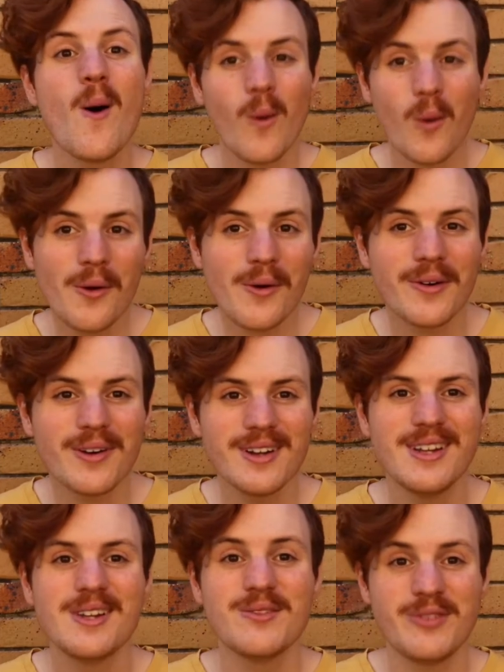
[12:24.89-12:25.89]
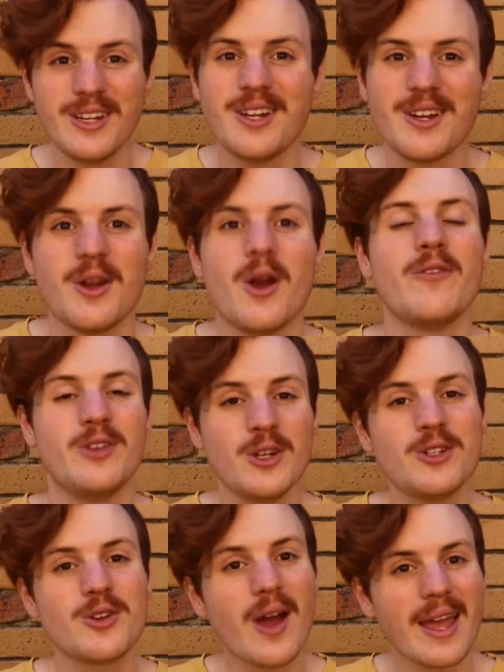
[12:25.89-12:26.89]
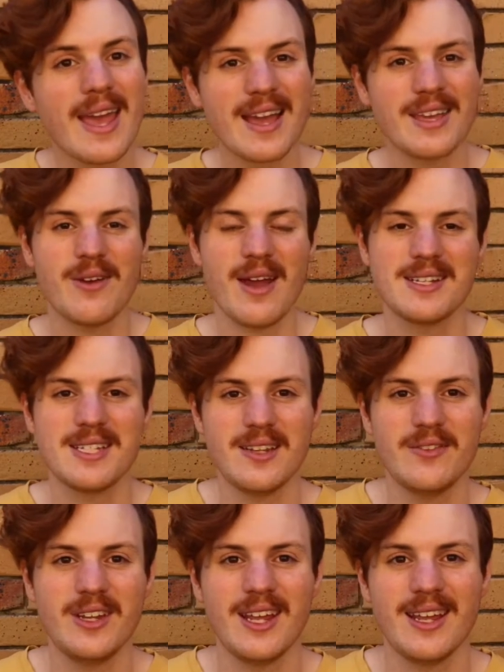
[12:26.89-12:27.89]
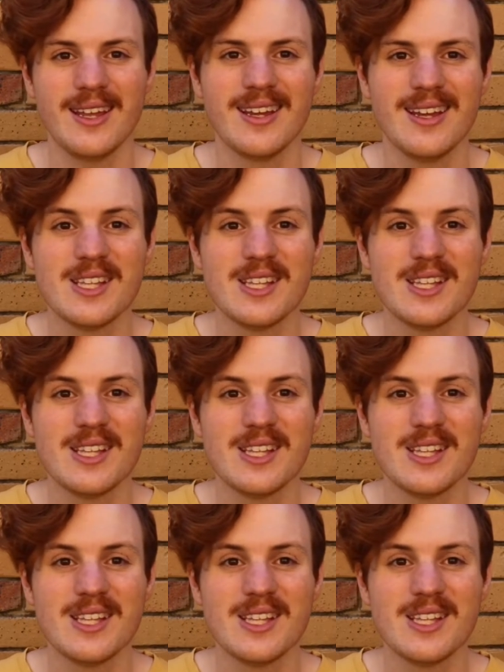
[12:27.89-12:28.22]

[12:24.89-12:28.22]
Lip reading: or video of you trying out your activity.